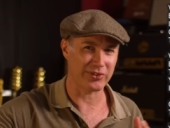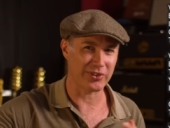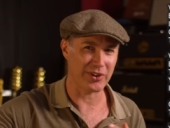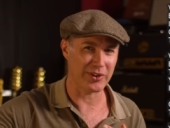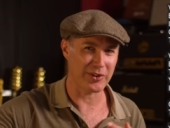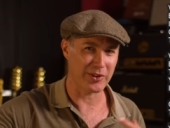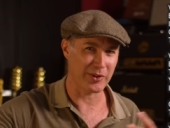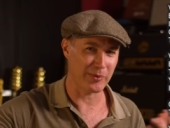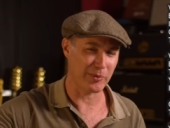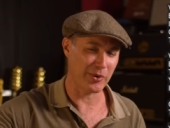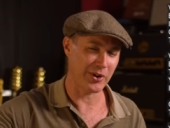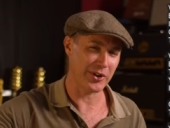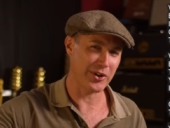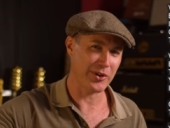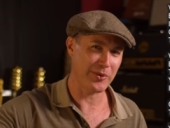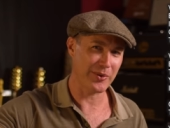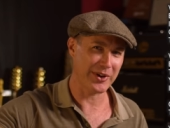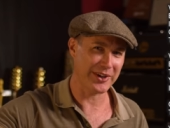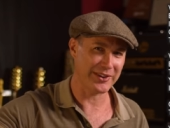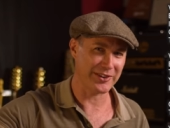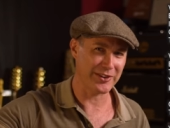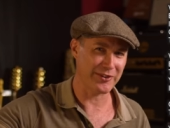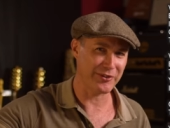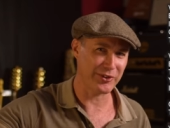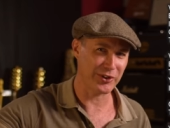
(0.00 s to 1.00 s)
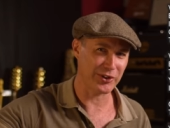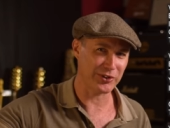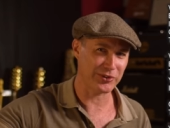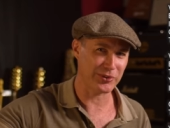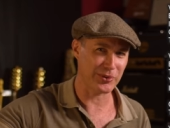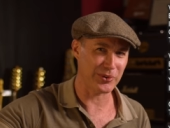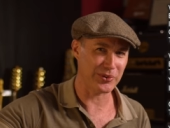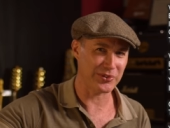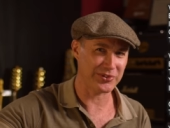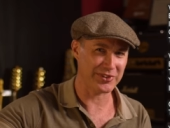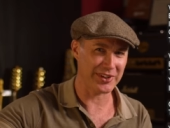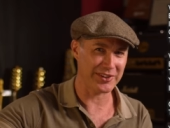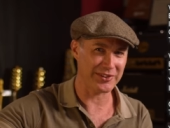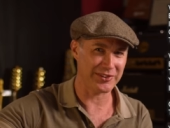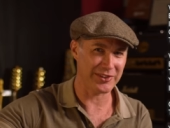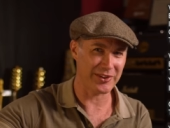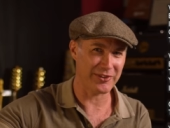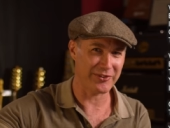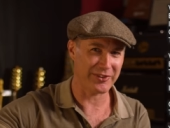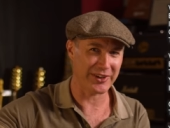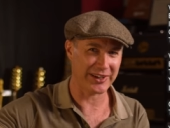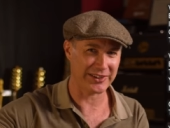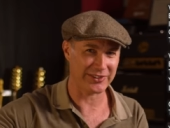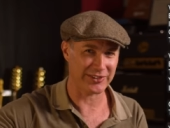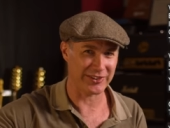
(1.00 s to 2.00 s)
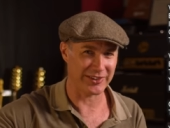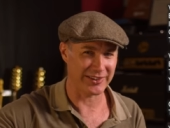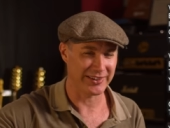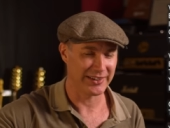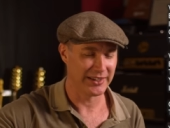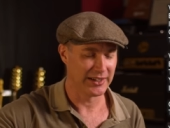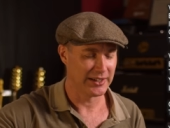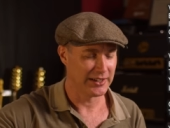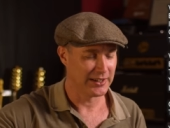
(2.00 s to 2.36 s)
so that what you ate in the first course doesn't affect your,